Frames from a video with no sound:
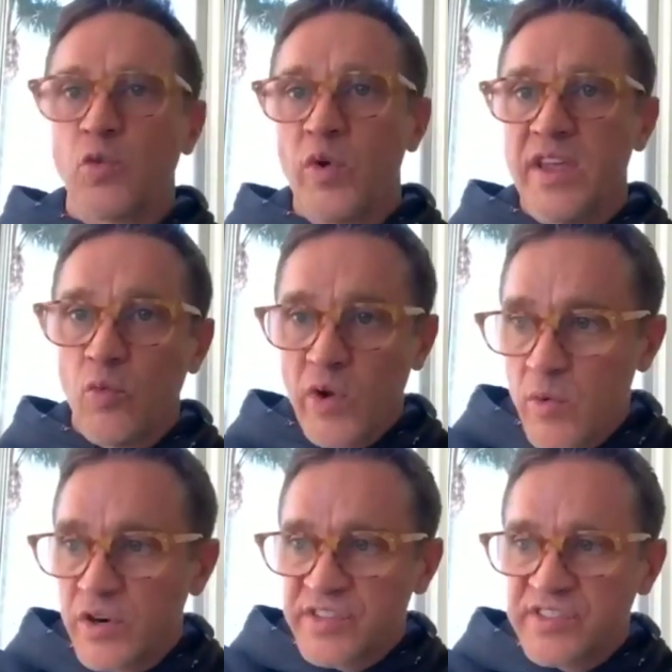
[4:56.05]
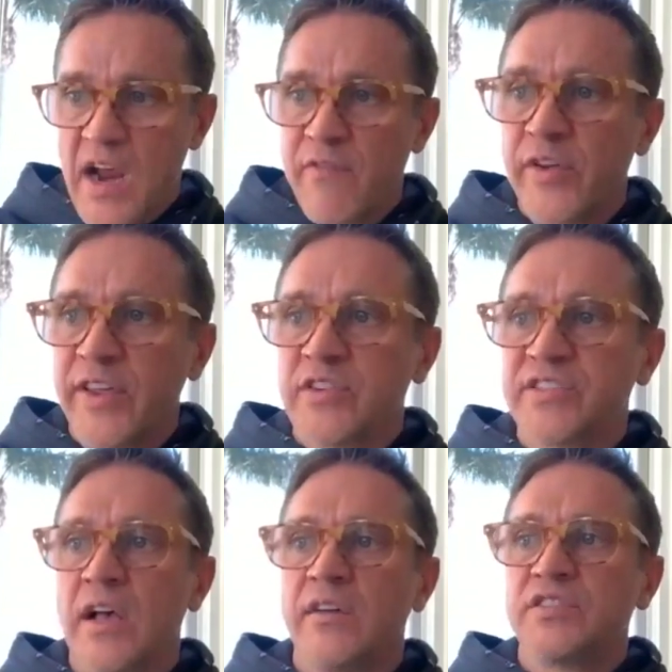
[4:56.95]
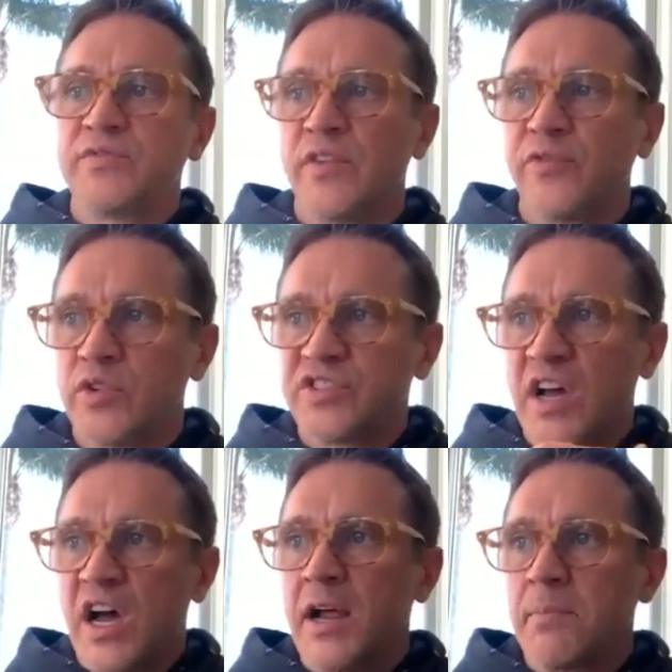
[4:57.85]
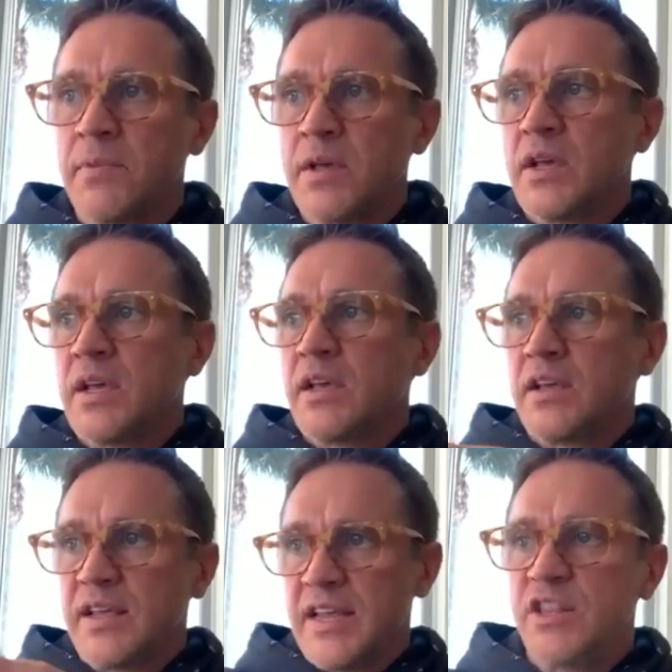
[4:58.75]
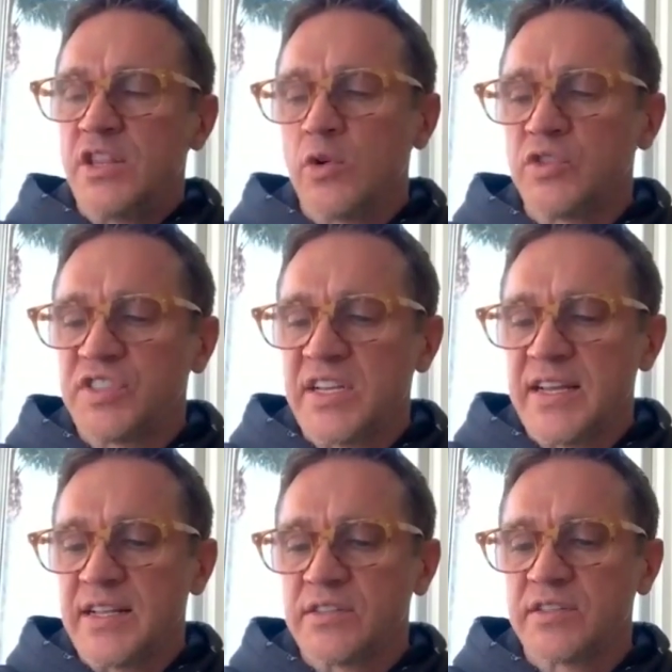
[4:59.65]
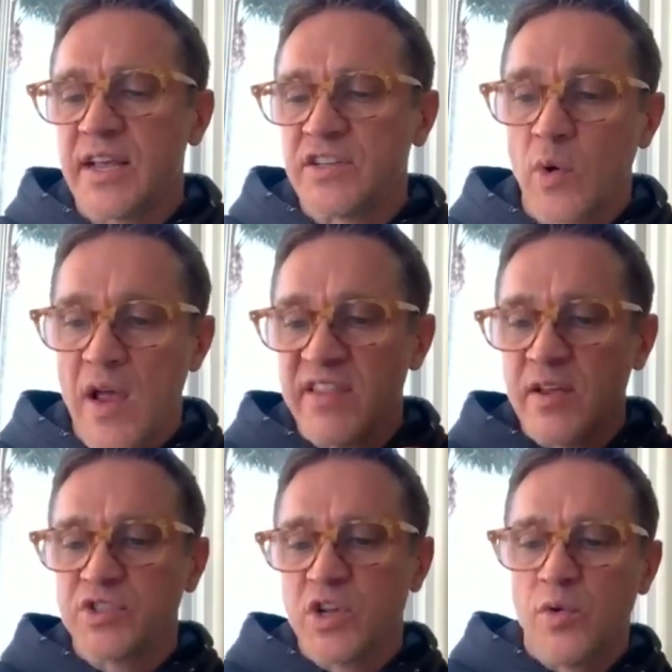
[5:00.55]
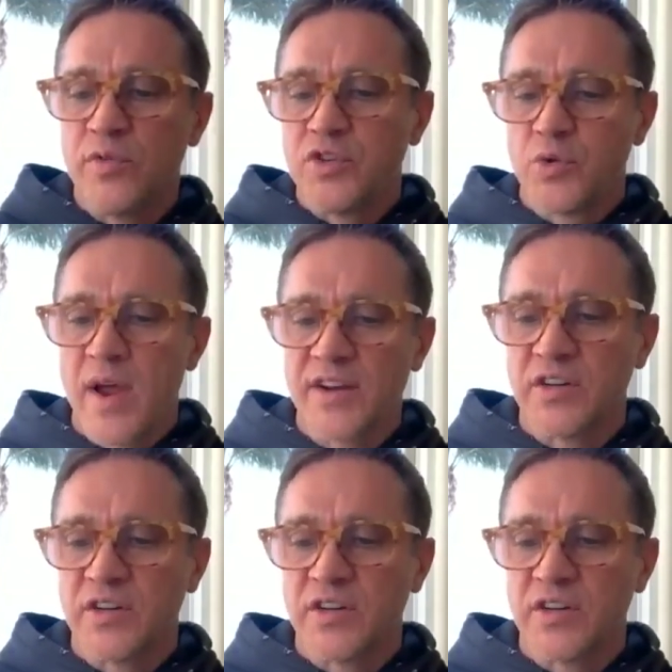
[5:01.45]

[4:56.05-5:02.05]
We were discovering ourselves for the first time in those scenes. And so everything was going to the director.